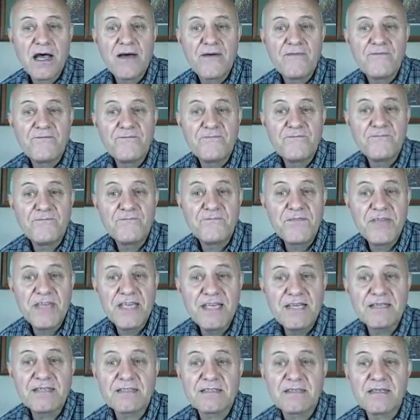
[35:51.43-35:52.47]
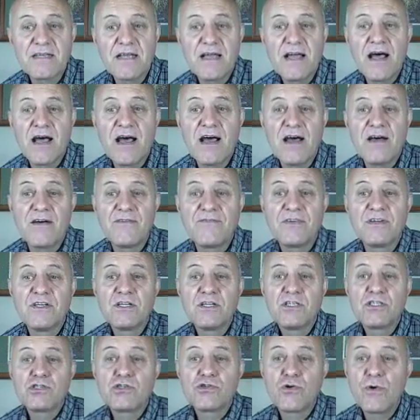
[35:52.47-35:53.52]
a feast of
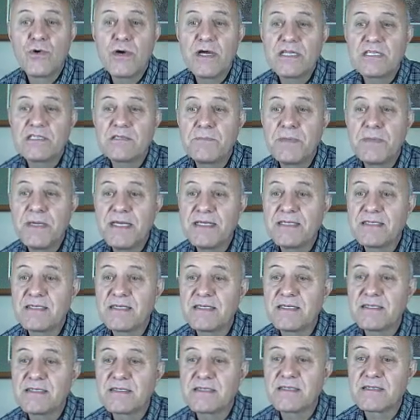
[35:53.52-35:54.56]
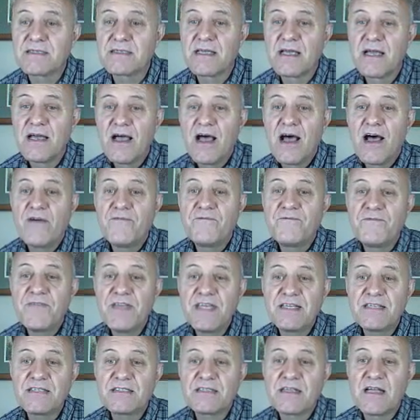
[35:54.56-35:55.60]
choice pieces, a
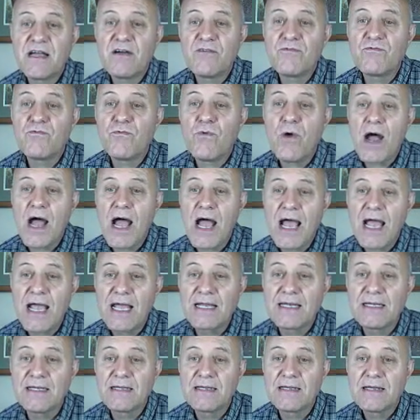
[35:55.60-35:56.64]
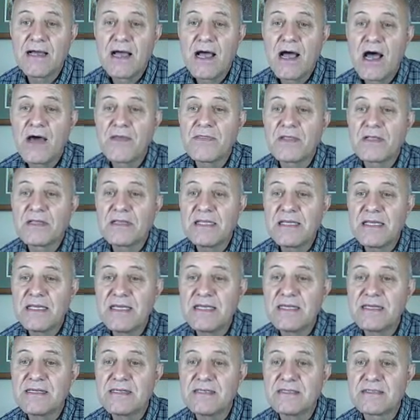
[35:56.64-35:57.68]
feast of wine on the
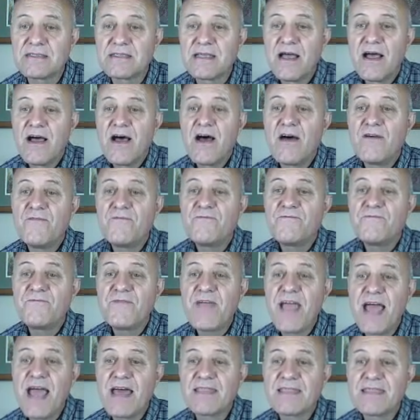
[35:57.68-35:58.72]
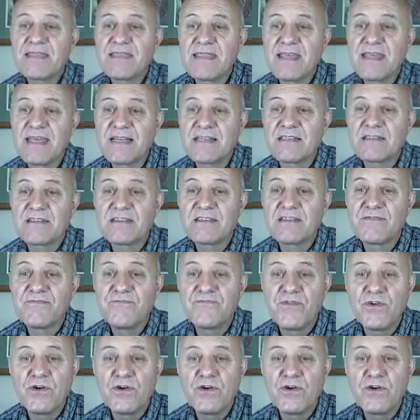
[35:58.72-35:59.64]
lees, of fat things